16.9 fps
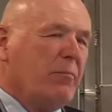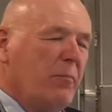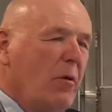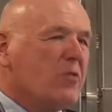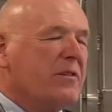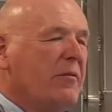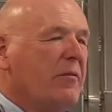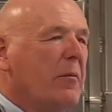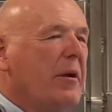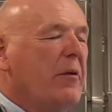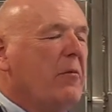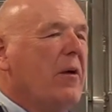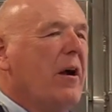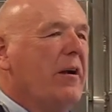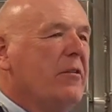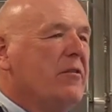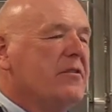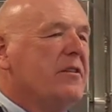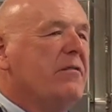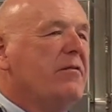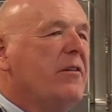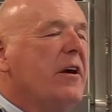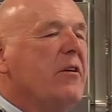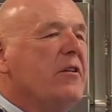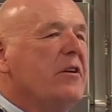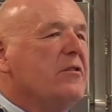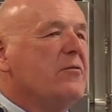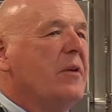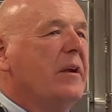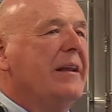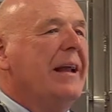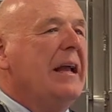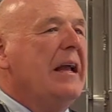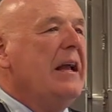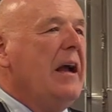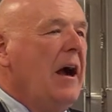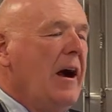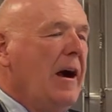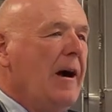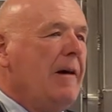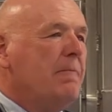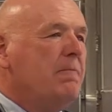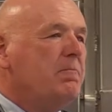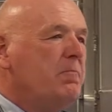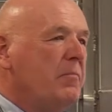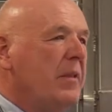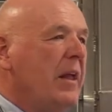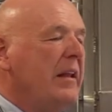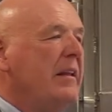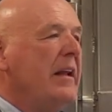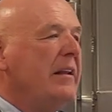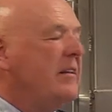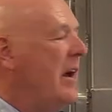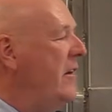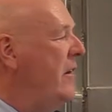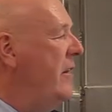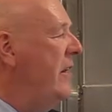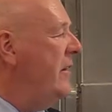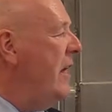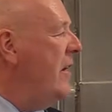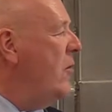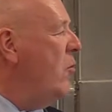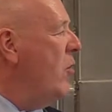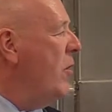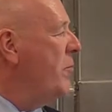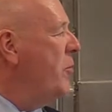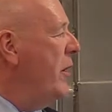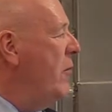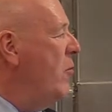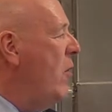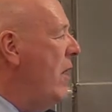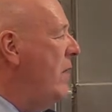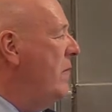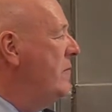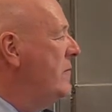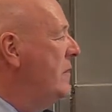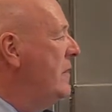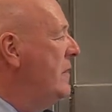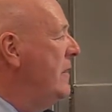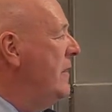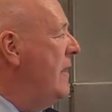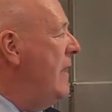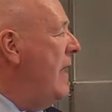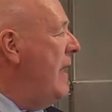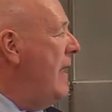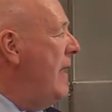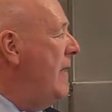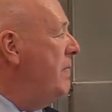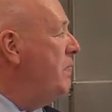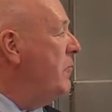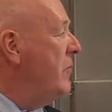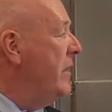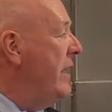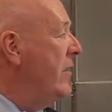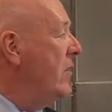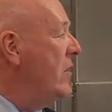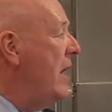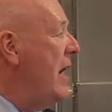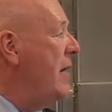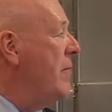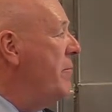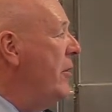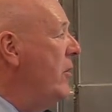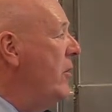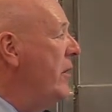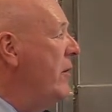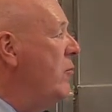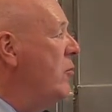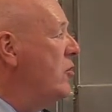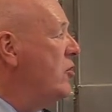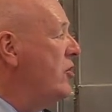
most everybody around here is in a fire district. Um, they, they, tend, they tend to work pretty well. Um, legal liability will